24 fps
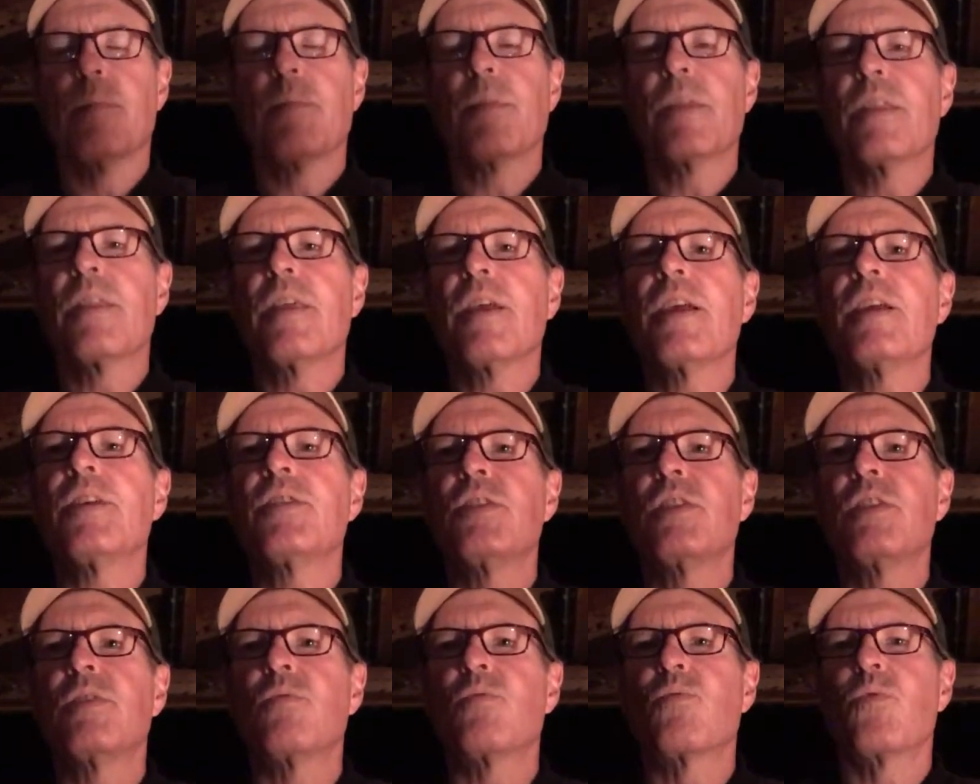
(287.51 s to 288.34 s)
The thing is
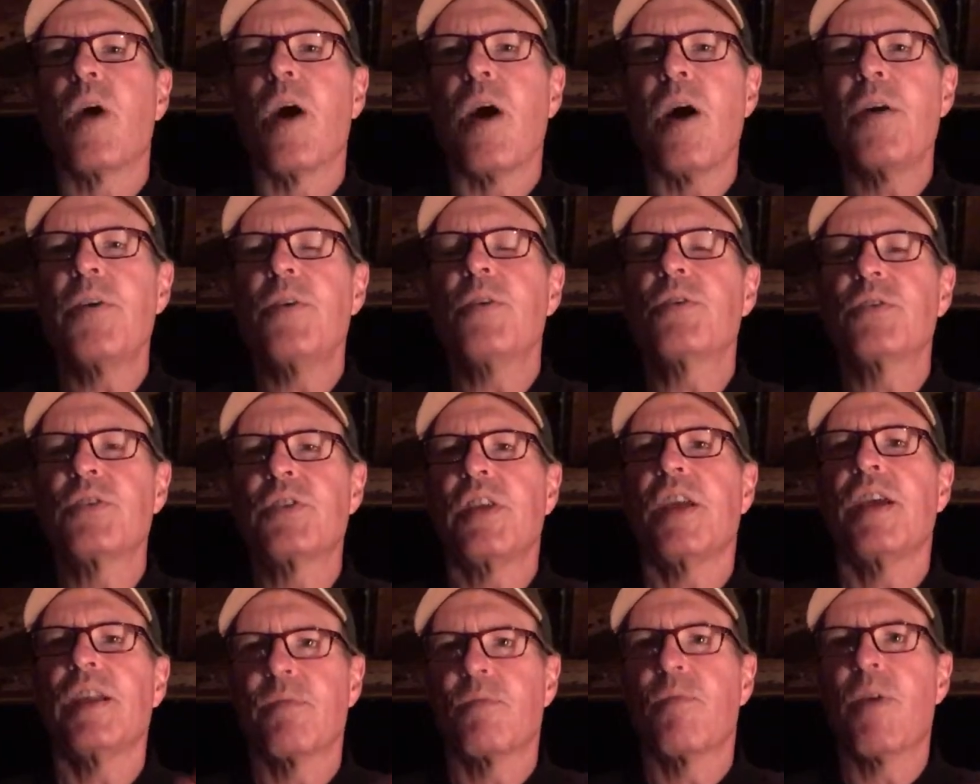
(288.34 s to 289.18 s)
to
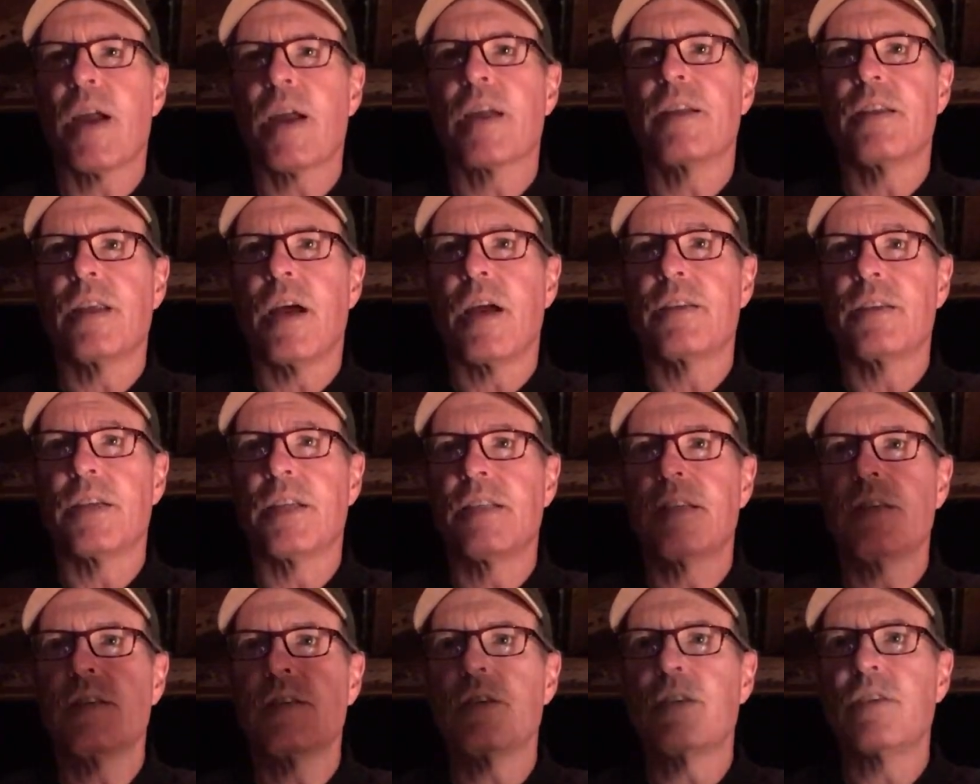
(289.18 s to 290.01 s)
understand and recognize that
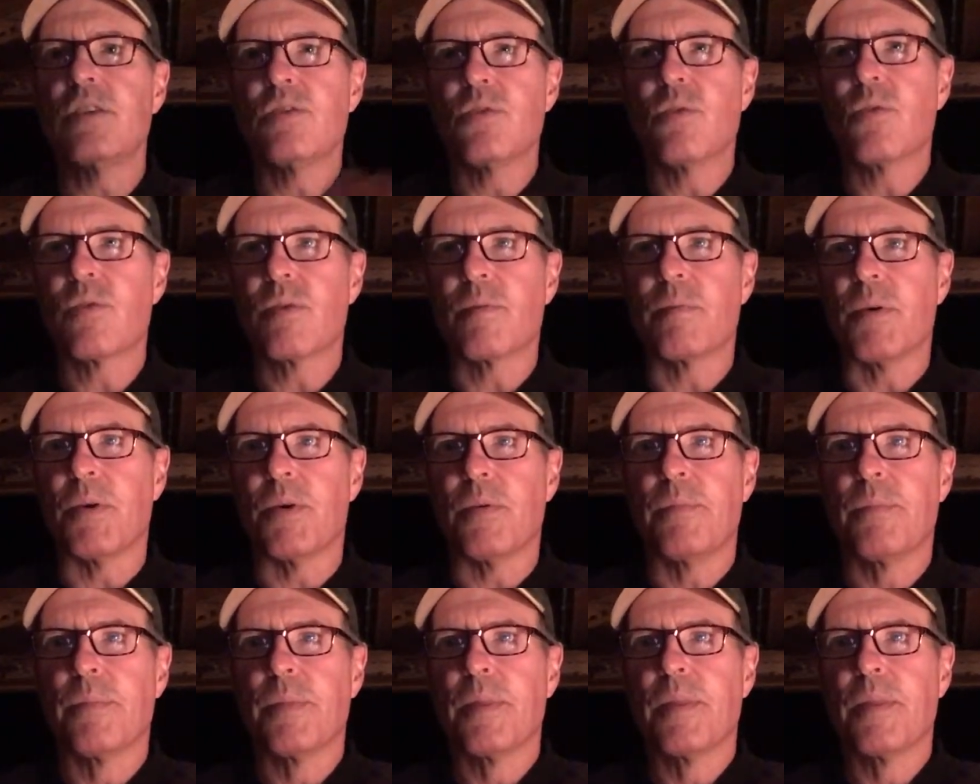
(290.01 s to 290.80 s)
this is normal.